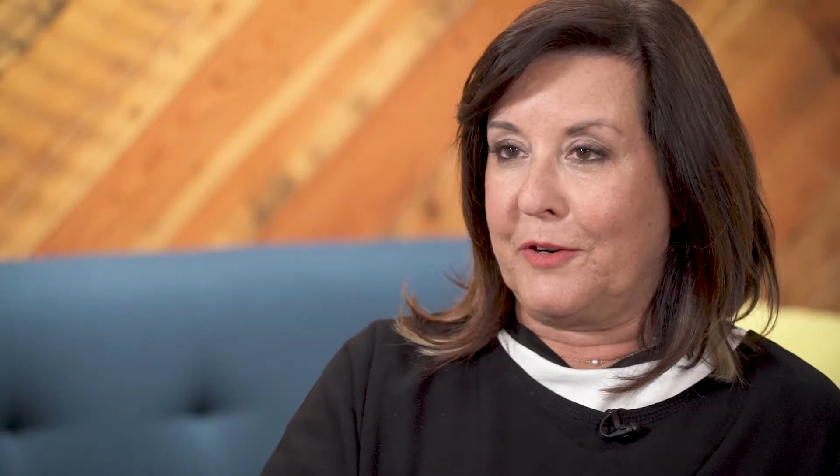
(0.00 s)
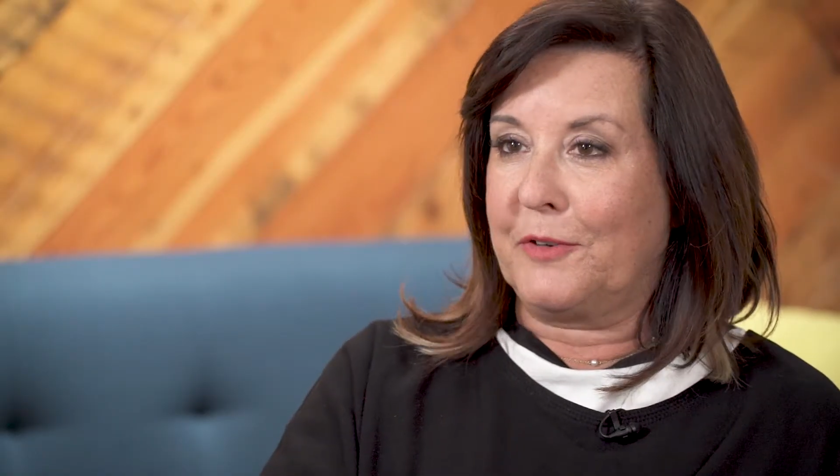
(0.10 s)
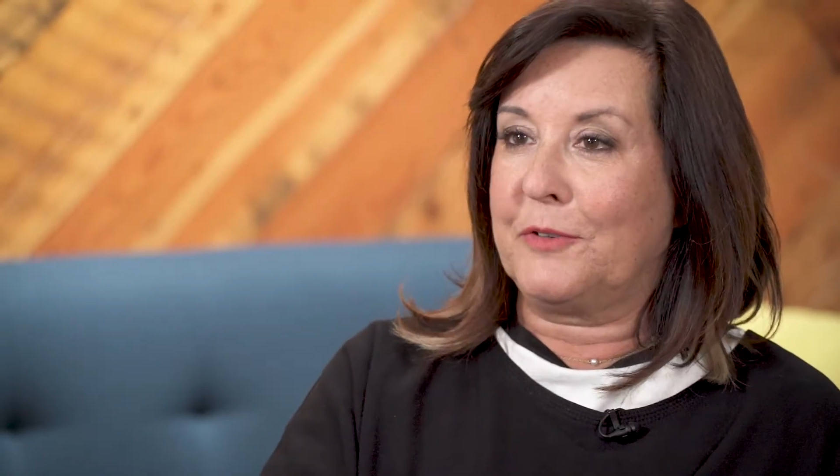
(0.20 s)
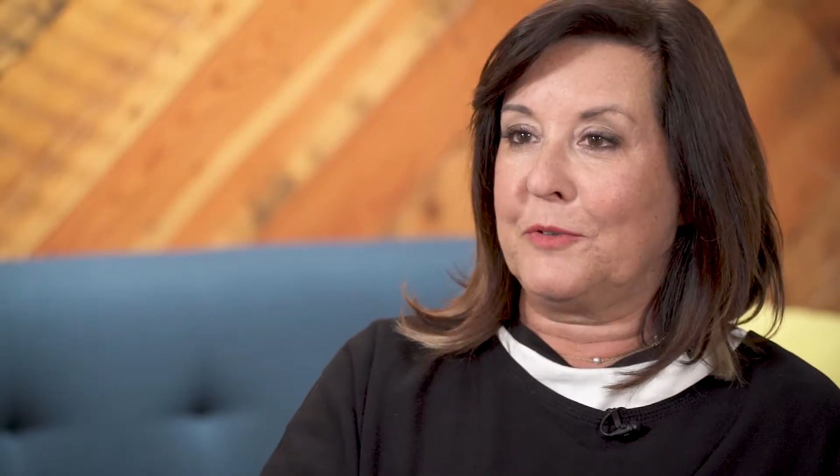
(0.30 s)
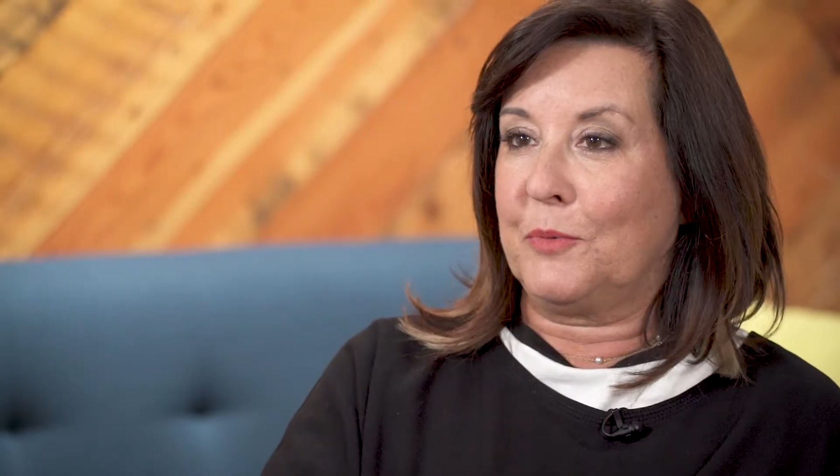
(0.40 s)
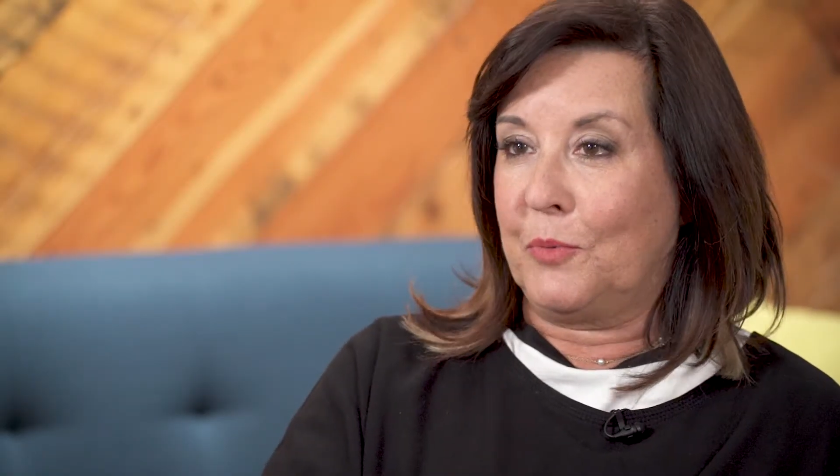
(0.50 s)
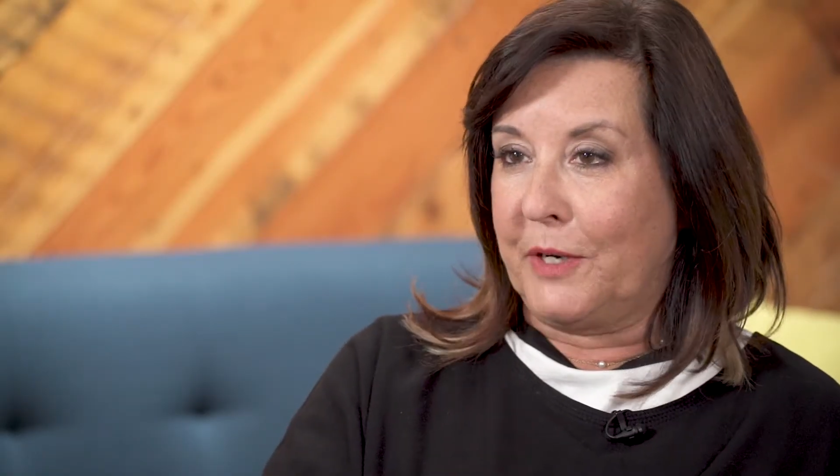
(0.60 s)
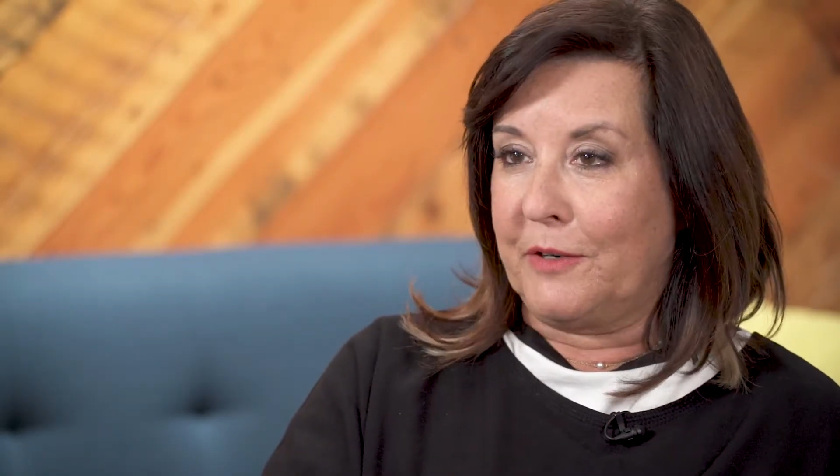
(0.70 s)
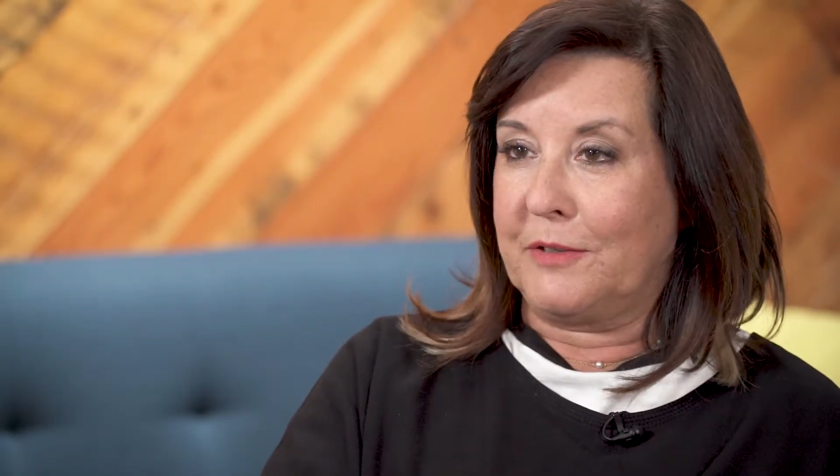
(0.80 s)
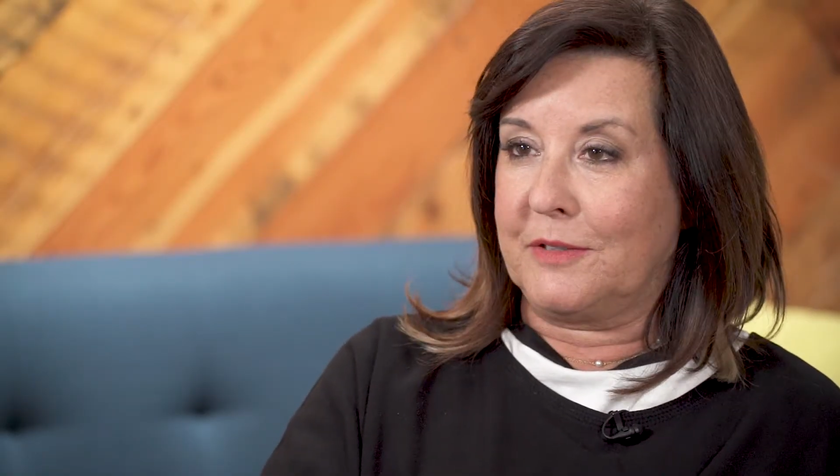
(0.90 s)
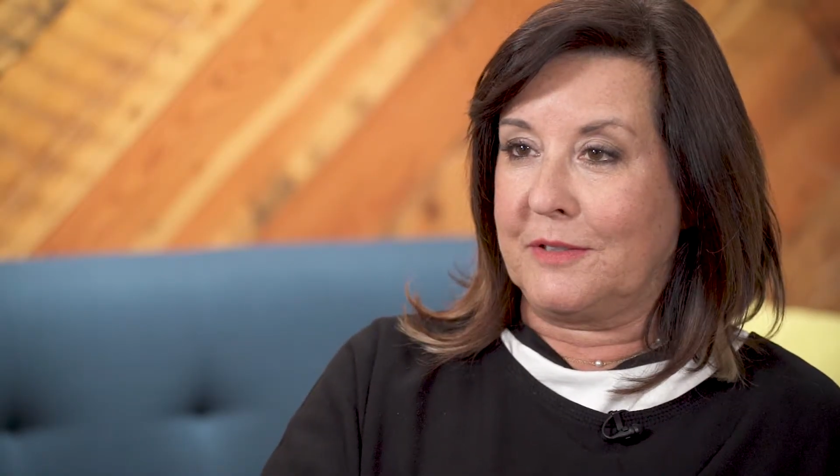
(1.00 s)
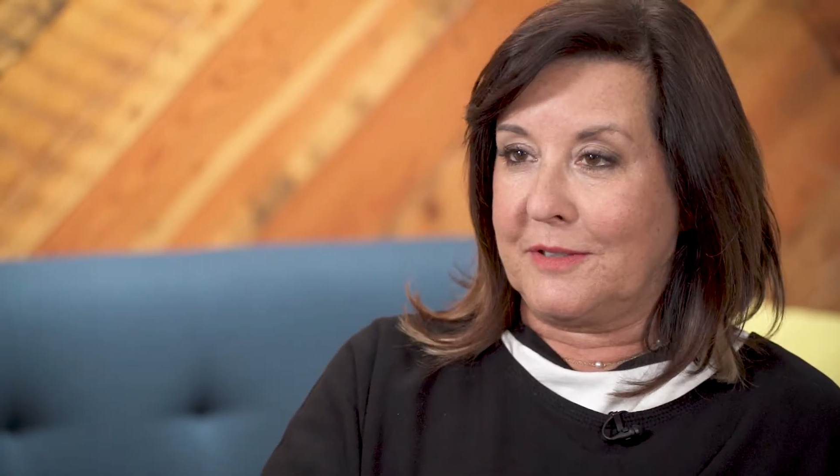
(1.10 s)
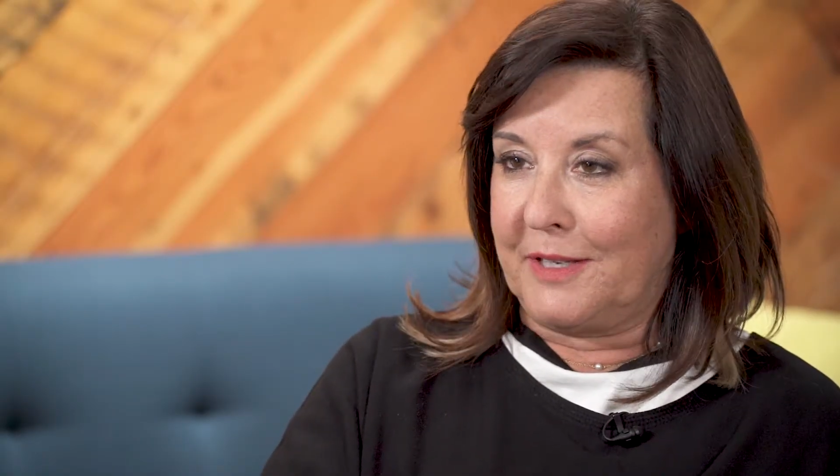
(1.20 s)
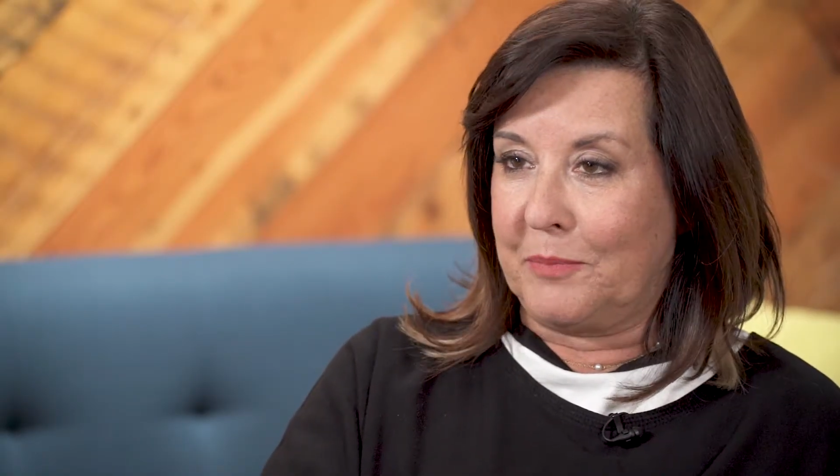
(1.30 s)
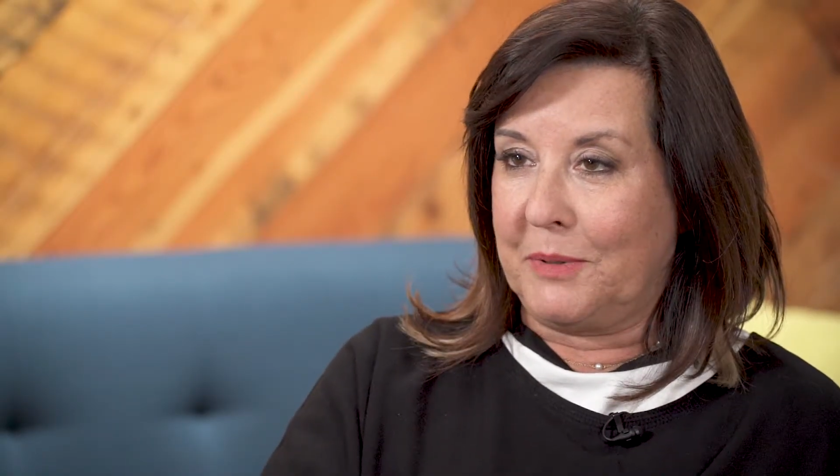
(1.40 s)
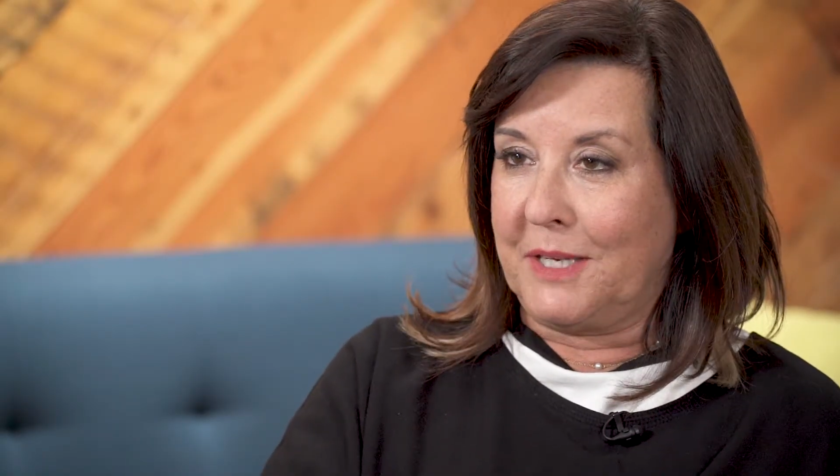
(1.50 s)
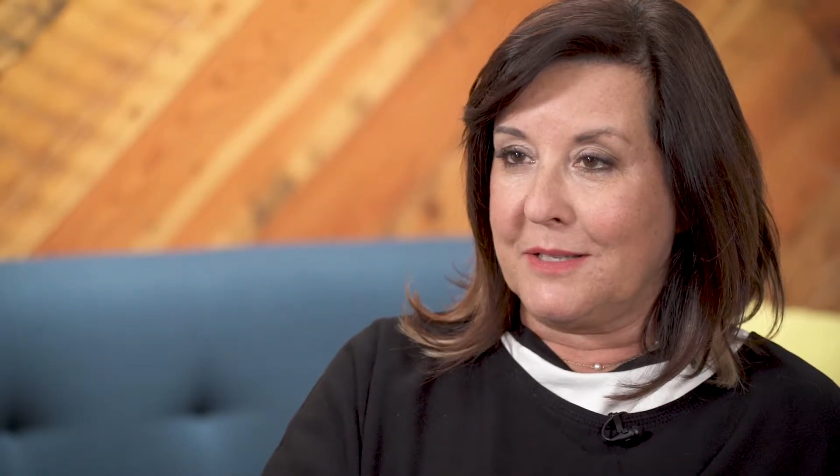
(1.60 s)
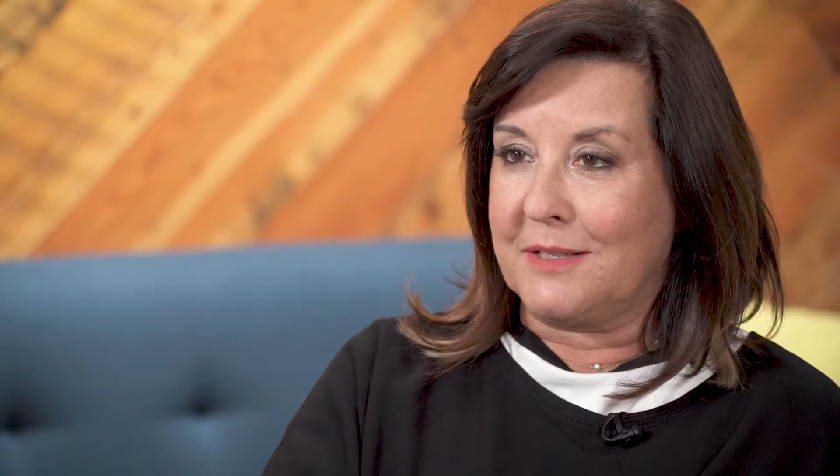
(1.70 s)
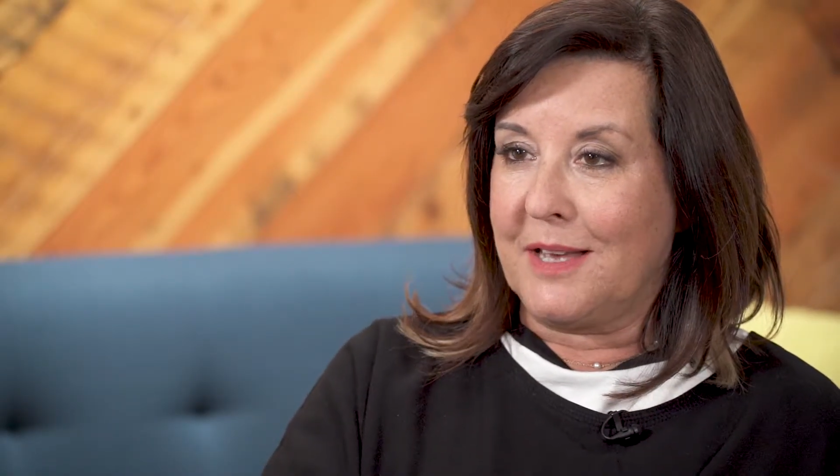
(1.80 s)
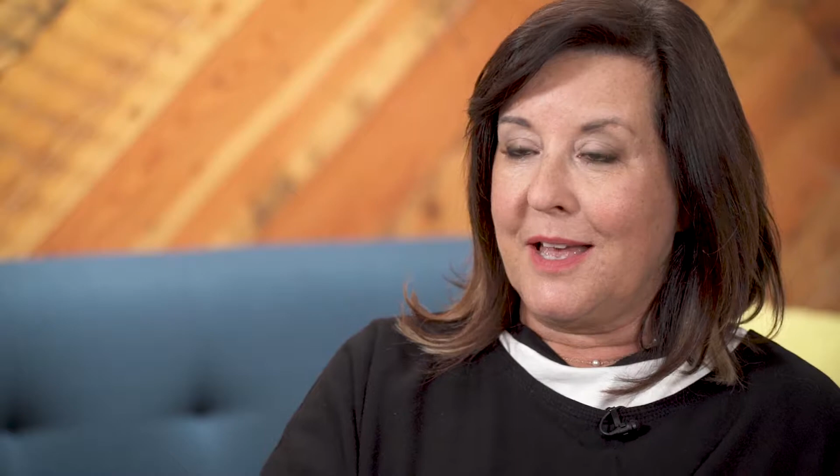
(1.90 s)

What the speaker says: harder to wear and to stay in place.